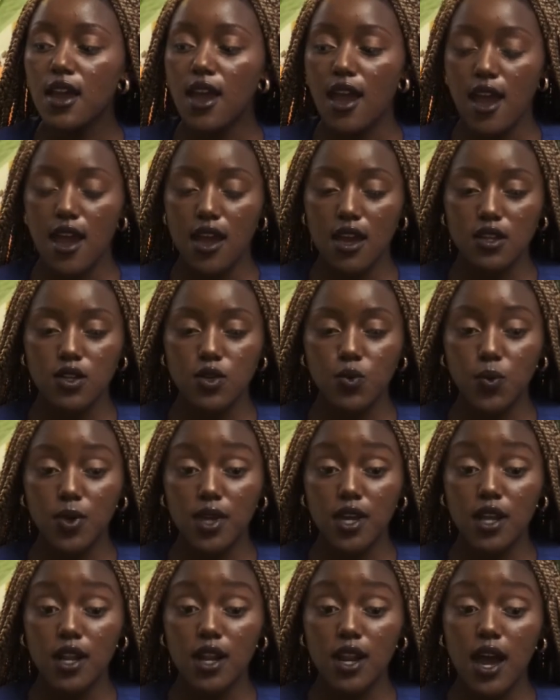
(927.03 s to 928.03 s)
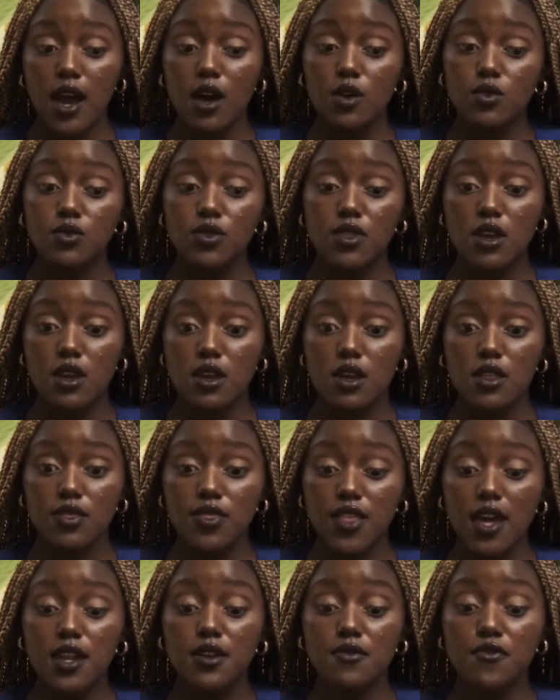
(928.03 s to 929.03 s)
and we allow
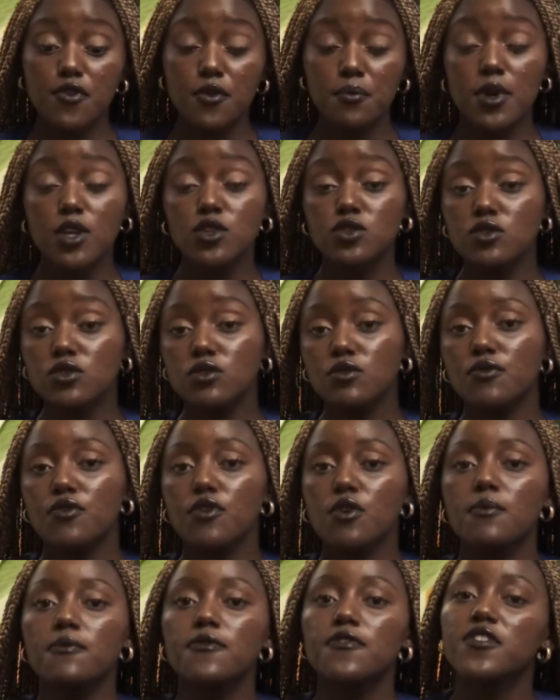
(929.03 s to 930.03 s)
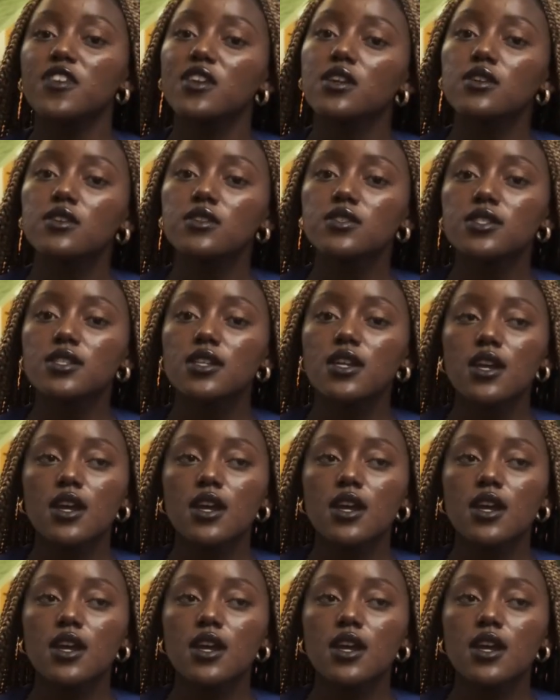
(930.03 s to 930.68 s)
that information to form fears,